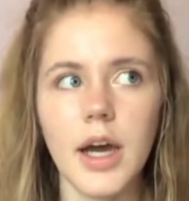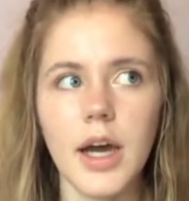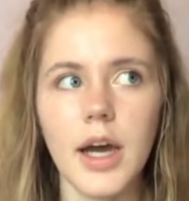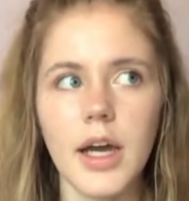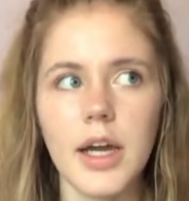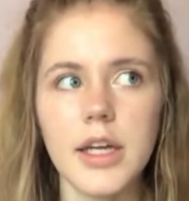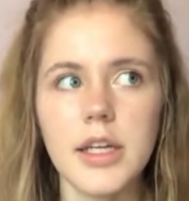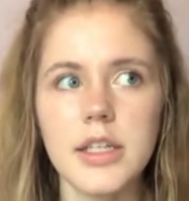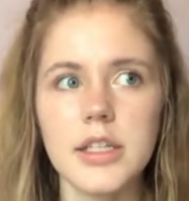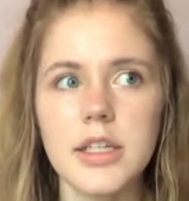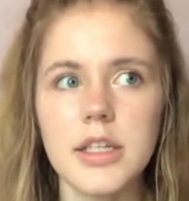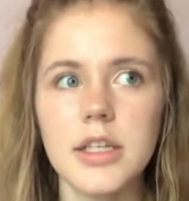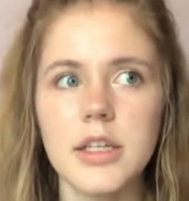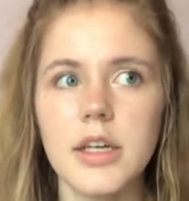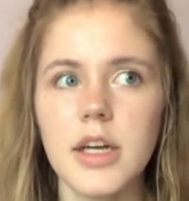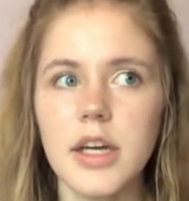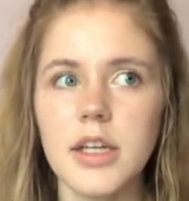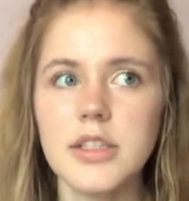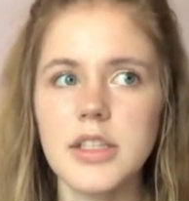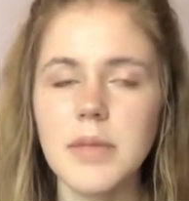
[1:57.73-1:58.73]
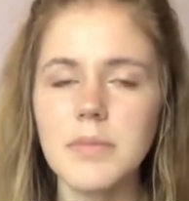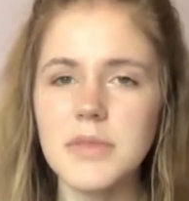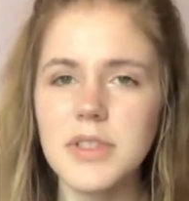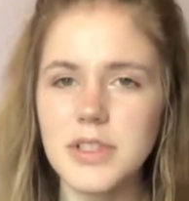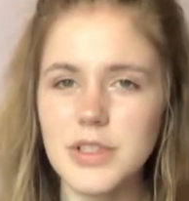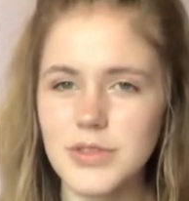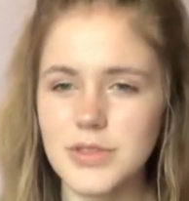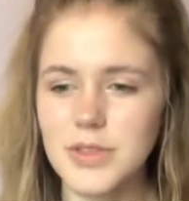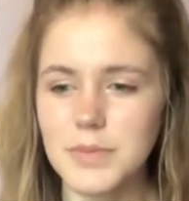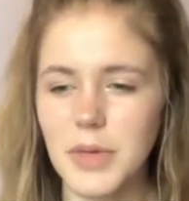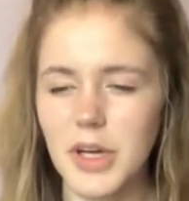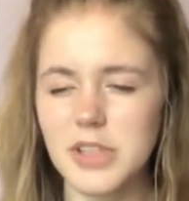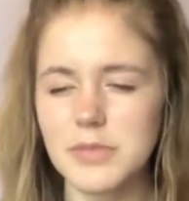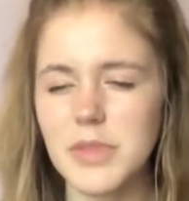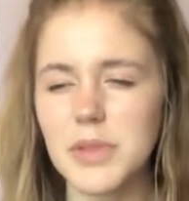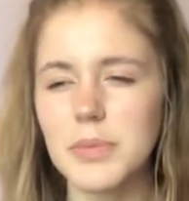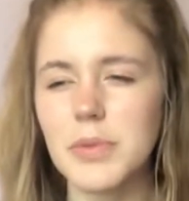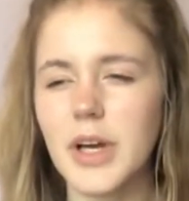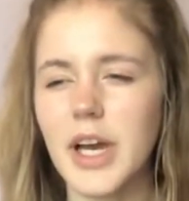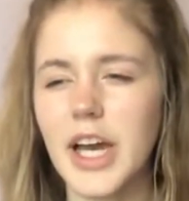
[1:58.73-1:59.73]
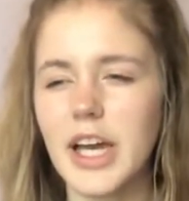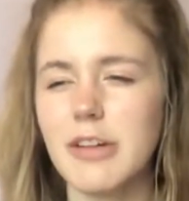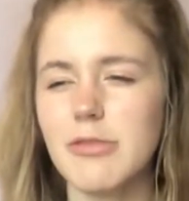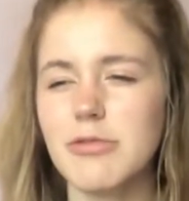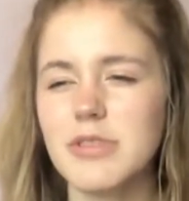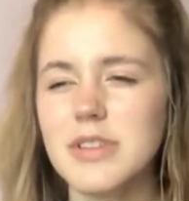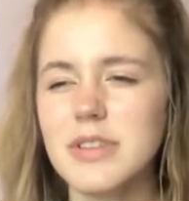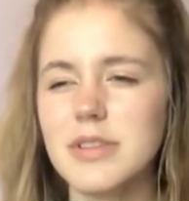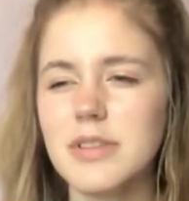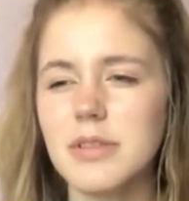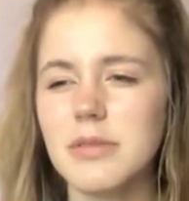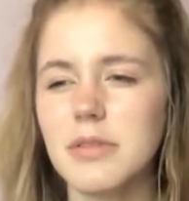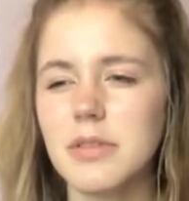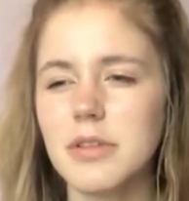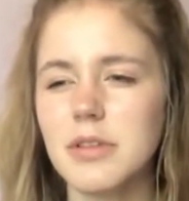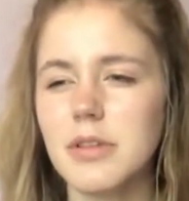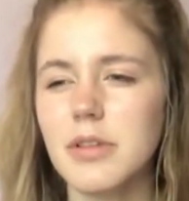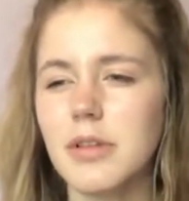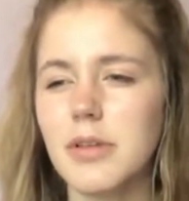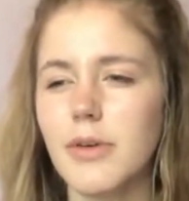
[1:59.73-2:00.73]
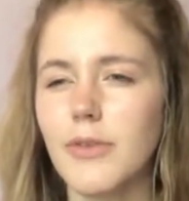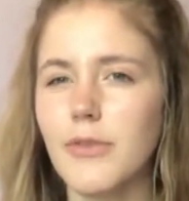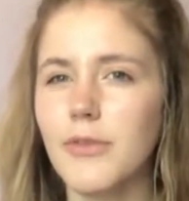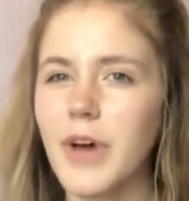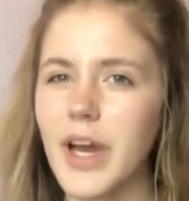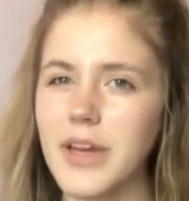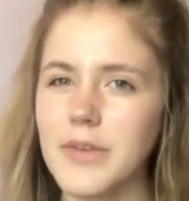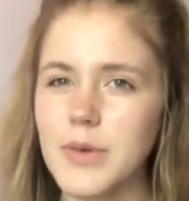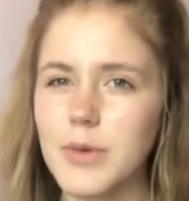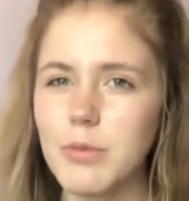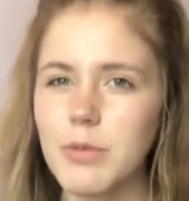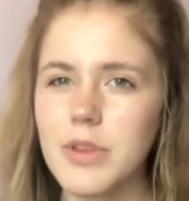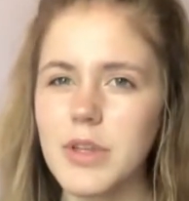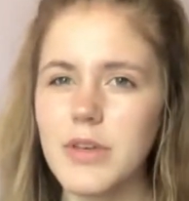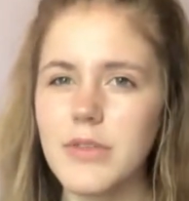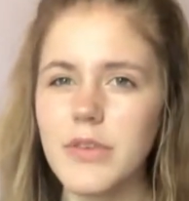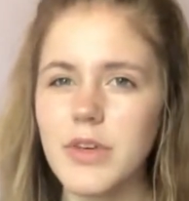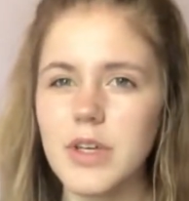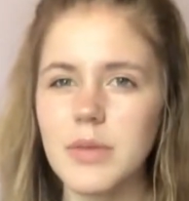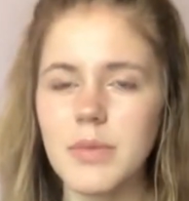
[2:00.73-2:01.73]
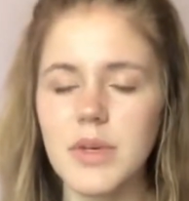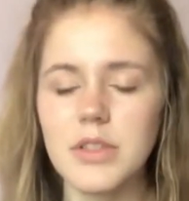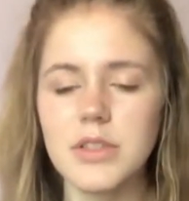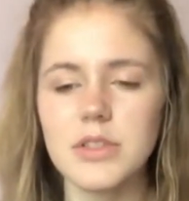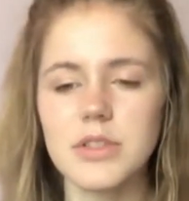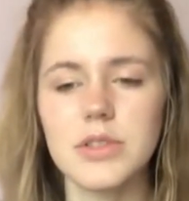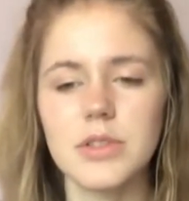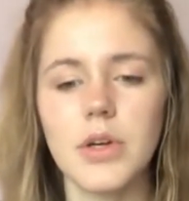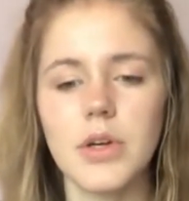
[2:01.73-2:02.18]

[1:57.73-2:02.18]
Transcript: I attempted using Poshmark, but I wasn't vibing with it very much,